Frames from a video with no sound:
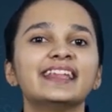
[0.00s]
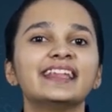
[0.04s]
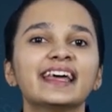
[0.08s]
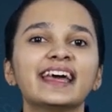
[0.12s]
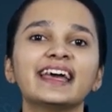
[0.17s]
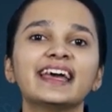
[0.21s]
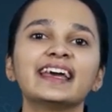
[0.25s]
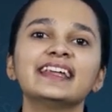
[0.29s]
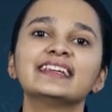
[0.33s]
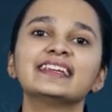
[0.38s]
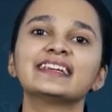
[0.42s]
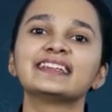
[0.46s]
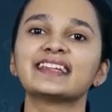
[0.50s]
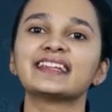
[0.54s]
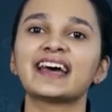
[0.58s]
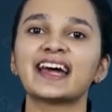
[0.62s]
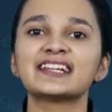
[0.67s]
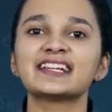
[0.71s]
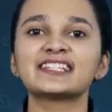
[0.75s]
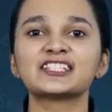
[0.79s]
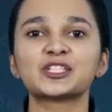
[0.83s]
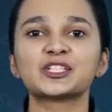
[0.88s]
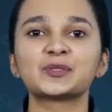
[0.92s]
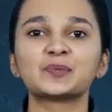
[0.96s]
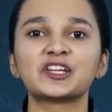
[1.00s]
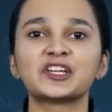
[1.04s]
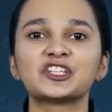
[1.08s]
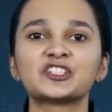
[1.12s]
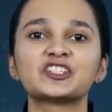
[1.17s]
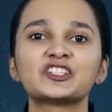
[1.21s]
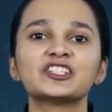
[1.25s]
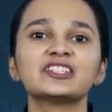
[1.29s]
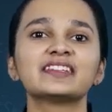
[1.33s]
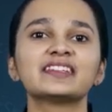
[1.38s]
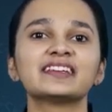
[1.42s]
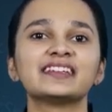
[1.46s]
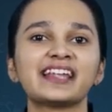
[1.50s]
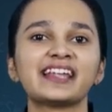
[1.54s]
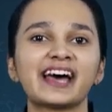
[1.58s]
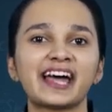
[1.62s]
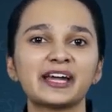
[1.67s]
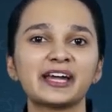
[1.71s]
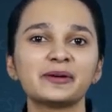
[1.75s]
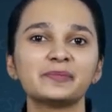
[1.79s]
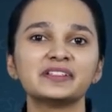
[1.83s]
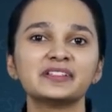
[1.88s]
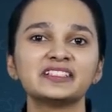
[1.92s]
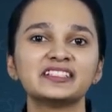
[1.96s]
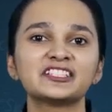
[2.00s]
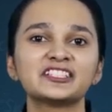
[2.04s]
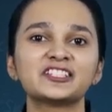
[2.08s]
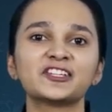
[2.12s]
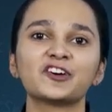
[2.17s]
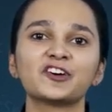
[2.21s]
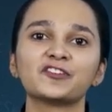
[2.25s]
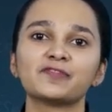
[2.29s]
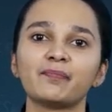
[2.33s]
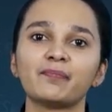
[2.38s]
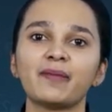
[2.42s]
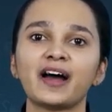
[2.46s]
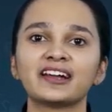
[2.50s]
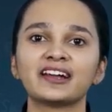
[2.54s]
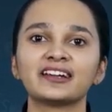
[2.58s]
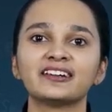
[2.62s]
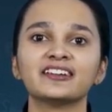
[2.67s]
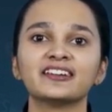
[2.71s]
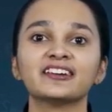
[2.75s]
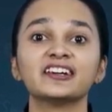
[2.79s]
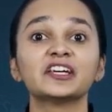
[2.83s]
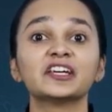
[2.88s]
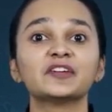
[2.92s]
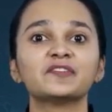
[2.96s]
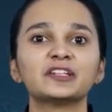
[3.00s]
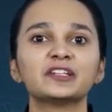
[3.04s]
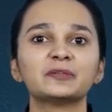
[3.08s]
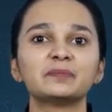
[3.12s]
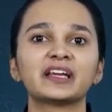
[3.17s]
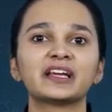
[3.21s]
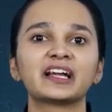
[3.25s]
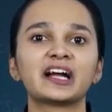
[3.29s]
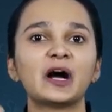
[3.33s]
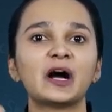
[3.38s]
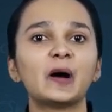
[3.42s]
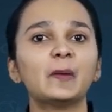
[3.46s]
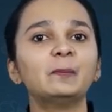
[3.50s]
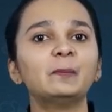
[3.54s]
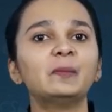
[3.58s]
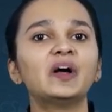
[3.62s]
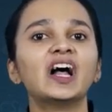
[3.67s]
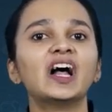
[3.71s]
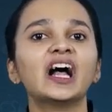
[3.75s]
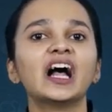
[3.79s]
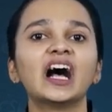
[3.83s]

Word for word: then in that situation the liability of partner will become